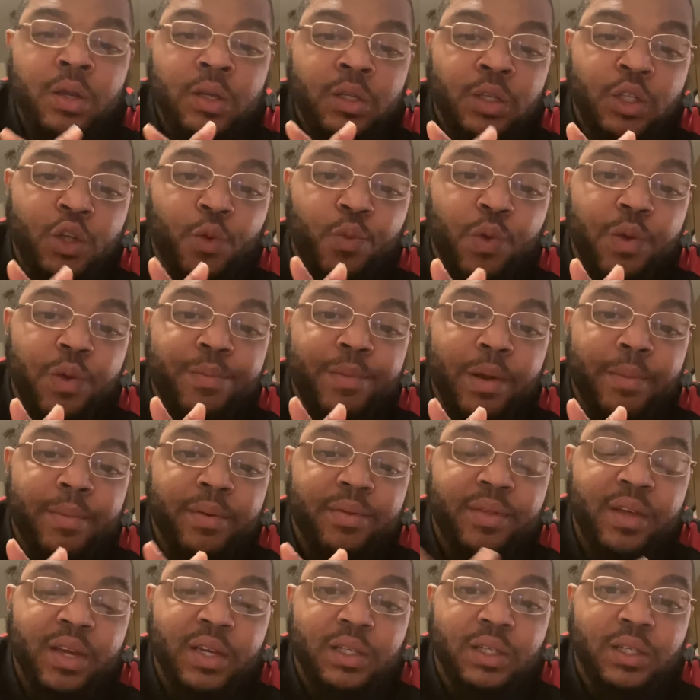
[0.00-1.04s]
So remember
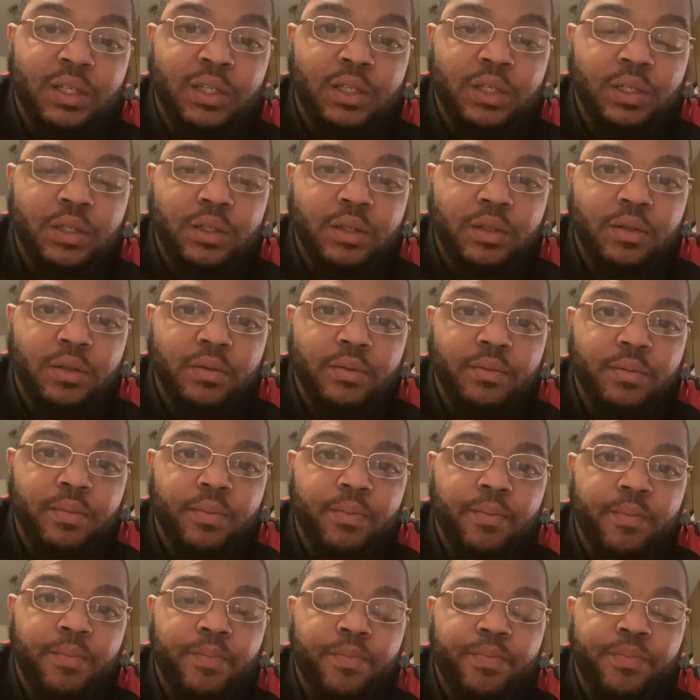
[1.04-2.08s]
this,
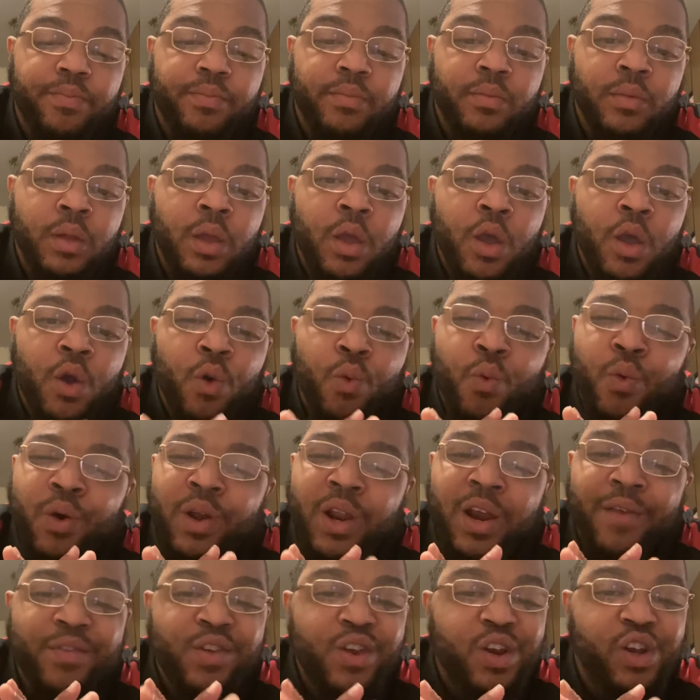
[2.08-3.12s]

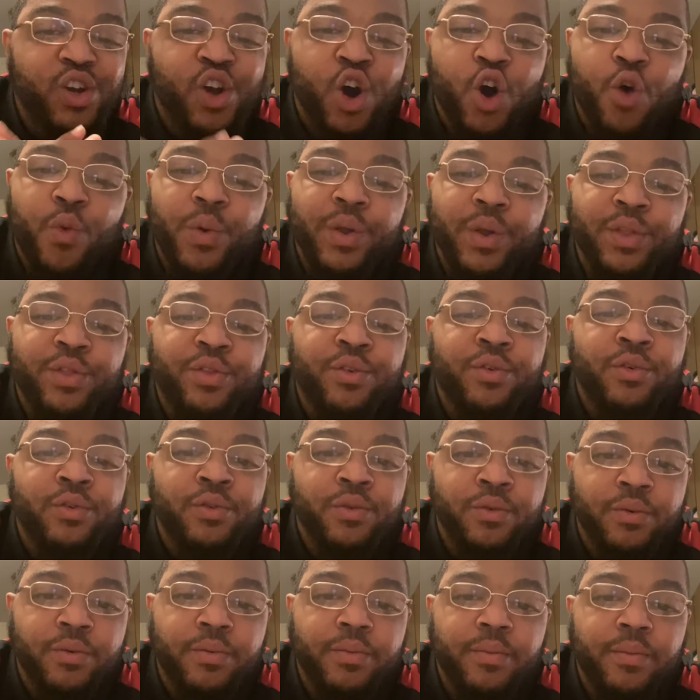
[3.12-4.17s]
whatever you're going
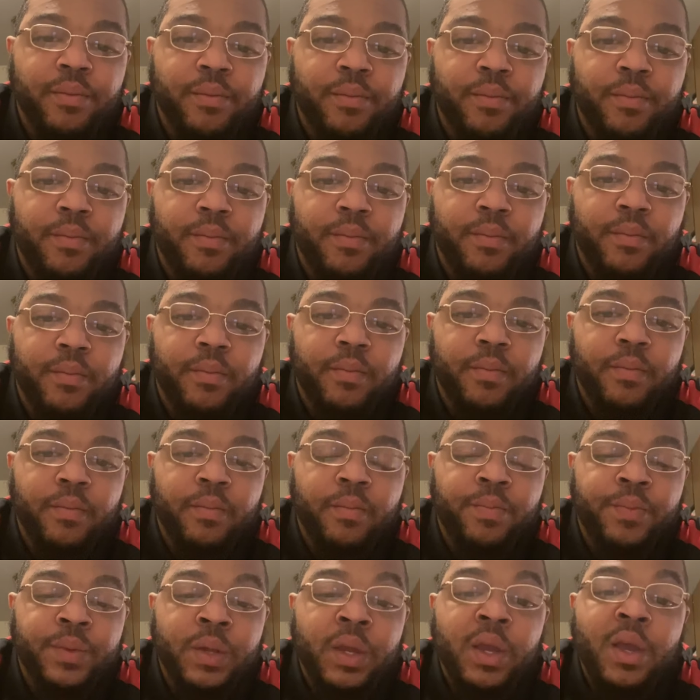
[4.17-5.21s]
through,
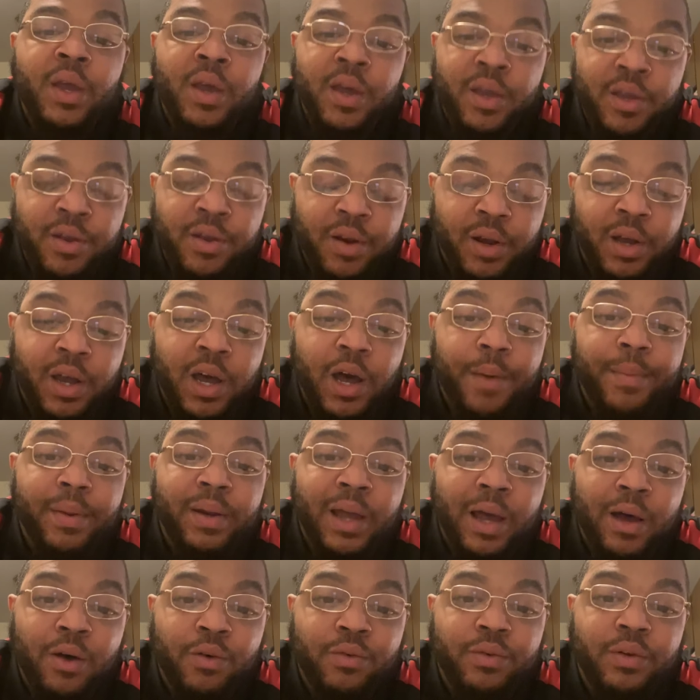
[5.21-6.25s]
you're coming
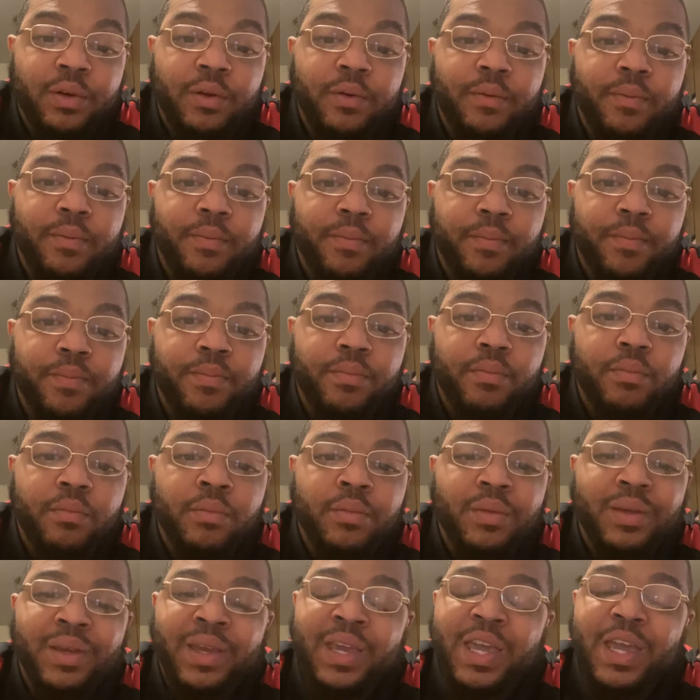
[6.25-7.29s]
out.
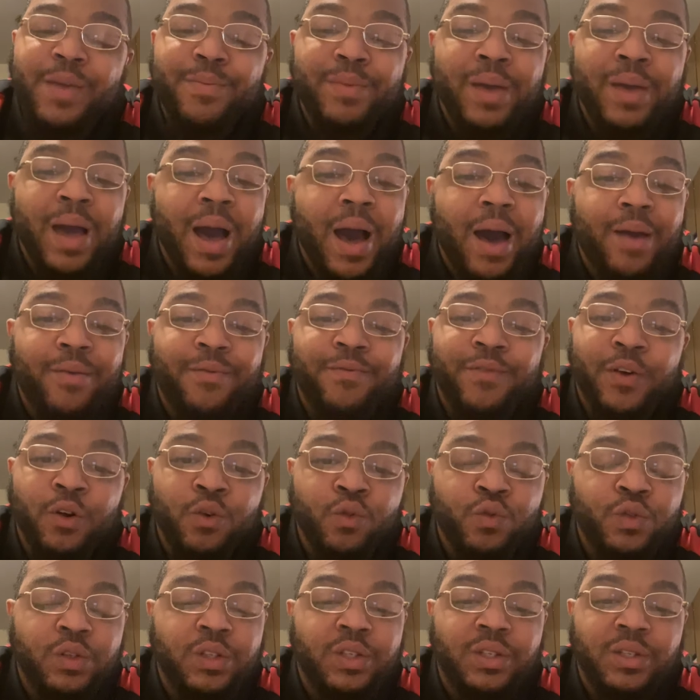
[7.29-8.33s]
Keep God
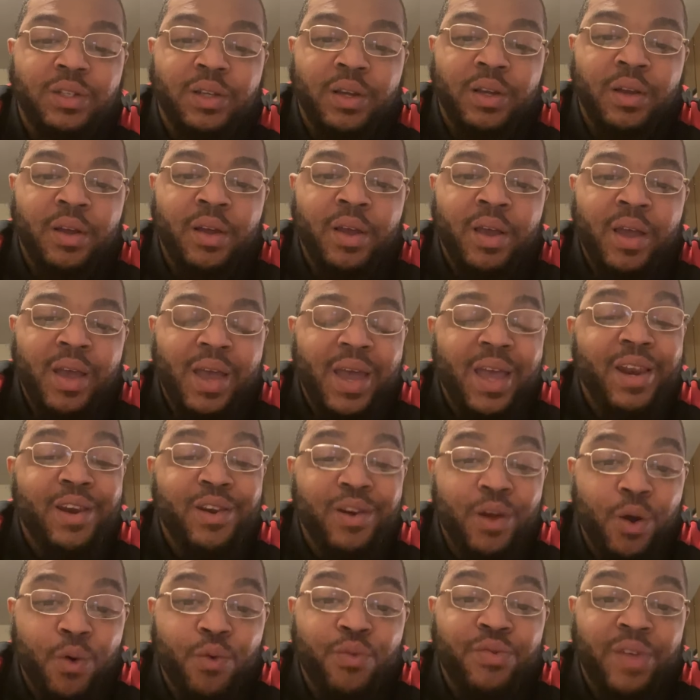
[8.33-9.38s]
first and
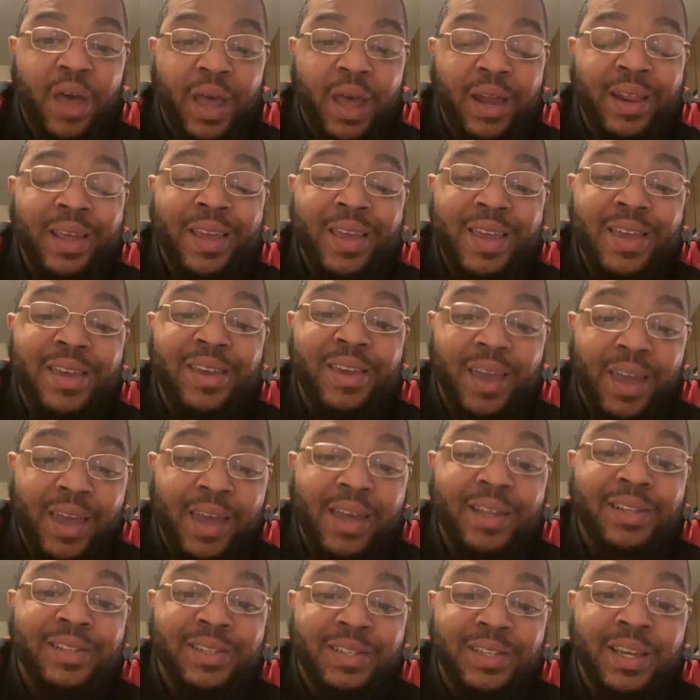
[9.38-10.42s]
know that he
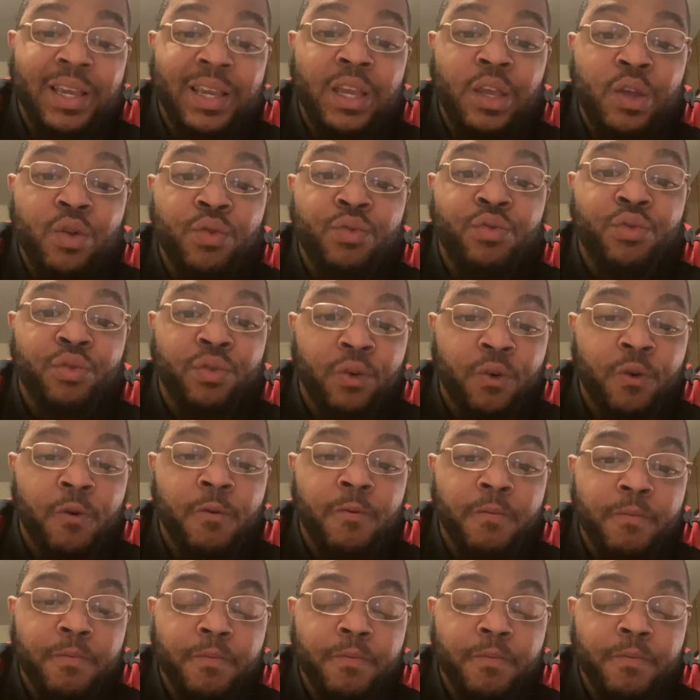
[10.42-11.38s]
can see you through.